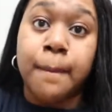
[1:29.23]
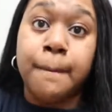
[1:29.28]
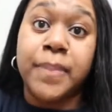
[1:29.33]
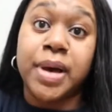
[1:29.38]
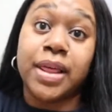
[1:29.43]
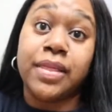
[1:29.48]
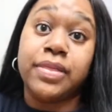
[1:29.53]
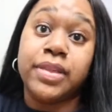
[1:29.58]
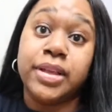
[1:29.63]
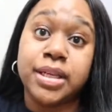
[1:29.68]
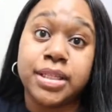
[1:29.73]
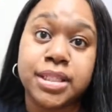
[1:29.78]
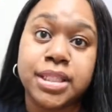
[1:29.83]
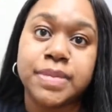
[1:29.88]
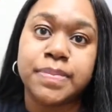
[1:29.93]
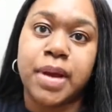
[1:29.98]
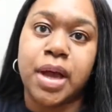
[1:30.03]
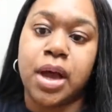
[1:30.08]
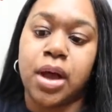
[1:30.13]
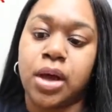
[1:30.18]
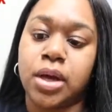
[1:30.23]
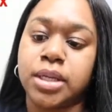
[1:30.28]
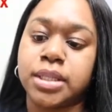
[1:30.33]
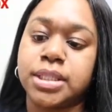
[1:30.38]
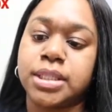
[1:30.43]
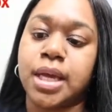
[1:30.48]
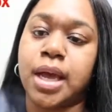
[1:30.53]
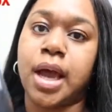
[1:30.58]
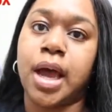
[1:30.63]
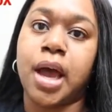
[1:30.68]
But this is my all
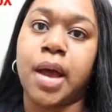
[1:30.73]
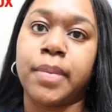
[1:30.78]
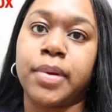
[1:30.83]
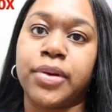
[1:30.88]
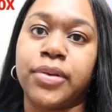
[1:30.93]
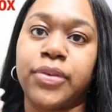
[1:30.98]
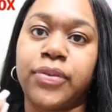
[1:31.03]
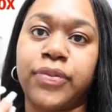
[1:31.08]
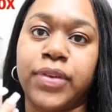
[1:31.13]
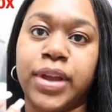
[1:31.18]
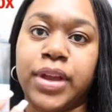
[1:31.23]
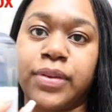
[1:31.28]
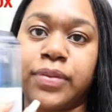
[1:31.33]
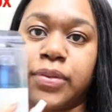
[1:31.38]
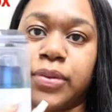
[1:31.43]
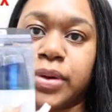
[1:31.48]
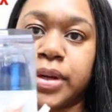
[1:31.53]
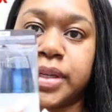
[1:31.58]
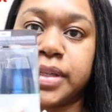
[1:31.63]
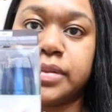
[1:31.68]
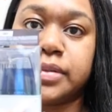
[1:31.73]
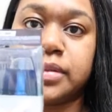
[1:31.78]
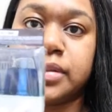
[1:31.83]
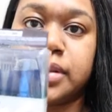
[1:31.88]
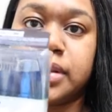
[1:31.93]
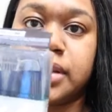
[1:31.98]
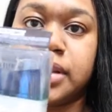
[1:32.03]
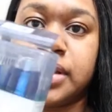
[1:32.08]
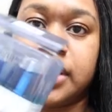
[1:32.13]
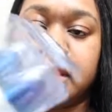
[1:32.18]
time favorite
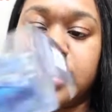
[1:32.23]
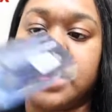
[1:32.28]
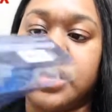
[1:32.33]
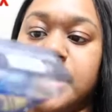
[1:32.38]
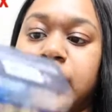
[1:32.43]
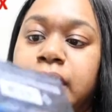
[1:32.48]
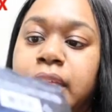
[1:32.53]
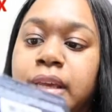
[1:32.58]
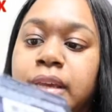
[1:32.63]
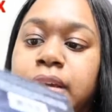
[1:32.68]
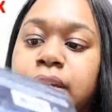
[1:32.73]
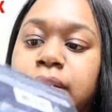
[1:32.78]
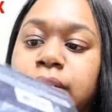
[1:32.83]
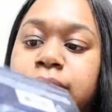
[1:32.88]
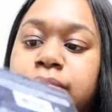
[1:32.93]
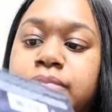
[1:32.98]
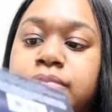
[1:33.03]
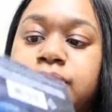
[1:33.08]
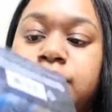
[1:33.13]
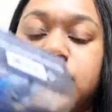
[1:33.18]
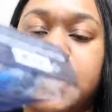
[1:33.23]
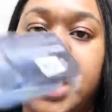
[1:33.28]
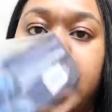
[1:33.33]
gingham.